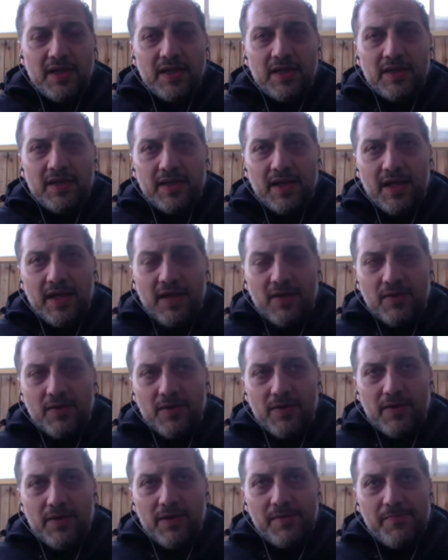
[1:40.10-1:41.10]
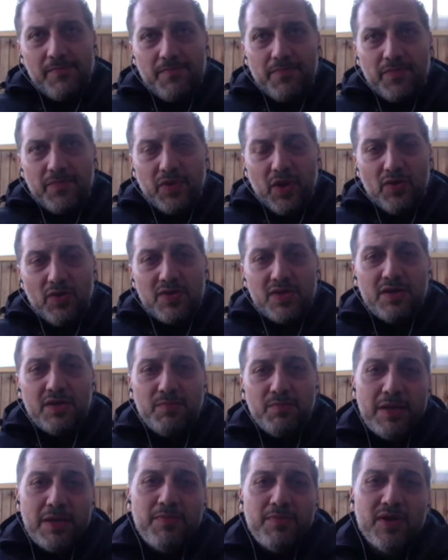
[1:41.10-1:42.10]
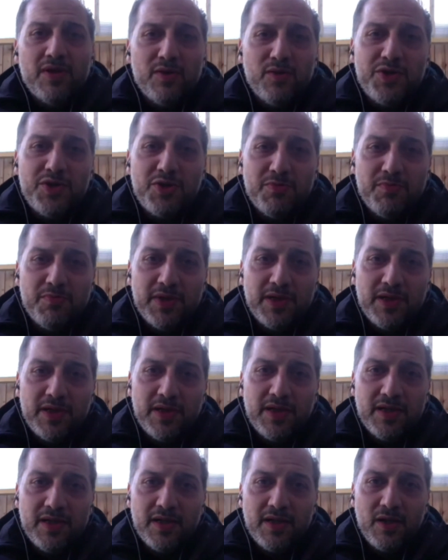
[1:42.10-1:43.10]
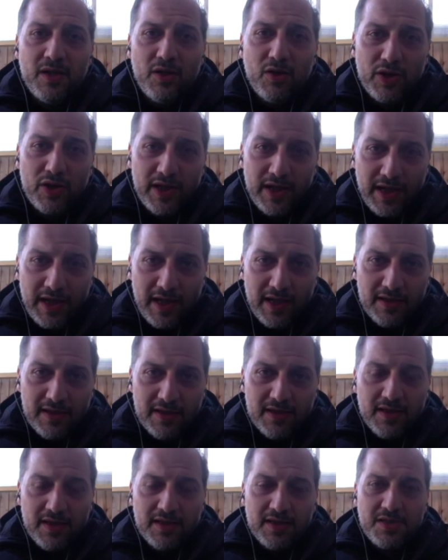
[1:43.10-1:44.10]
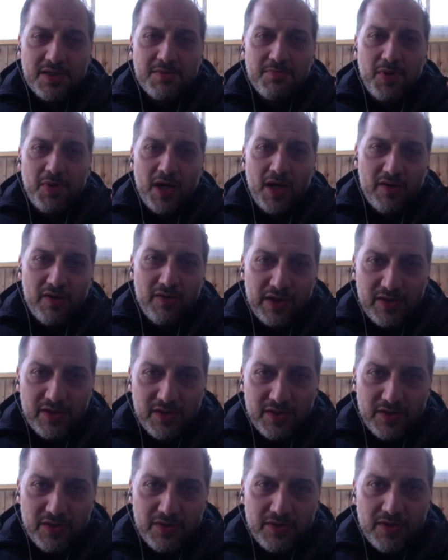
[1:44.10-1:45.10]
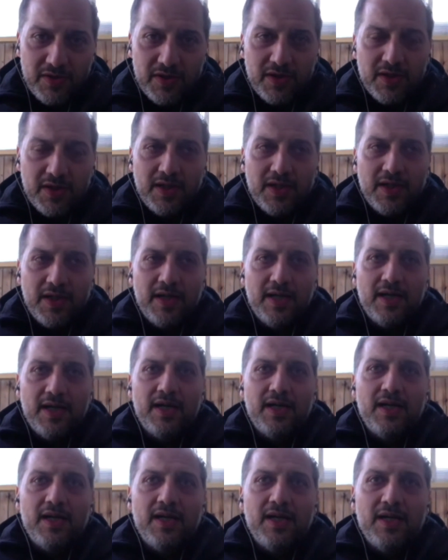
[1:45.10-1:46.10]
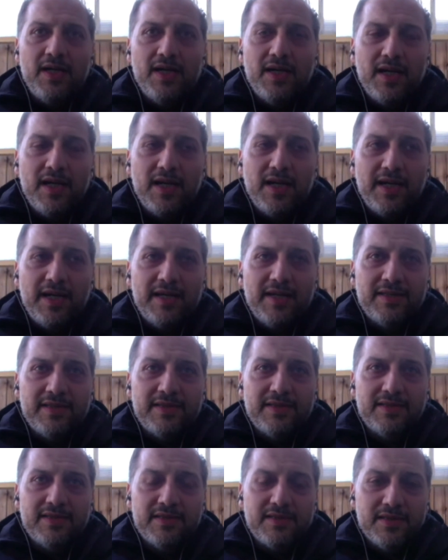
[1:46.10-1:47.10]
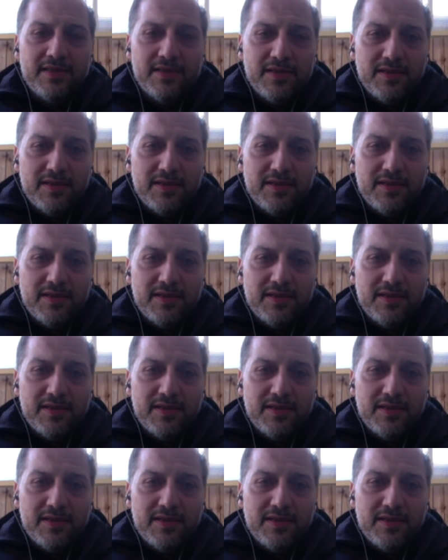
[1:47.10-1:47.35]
Now, those are the people that we should be looking at and aspiring to. Mm. Uh, the new leaders,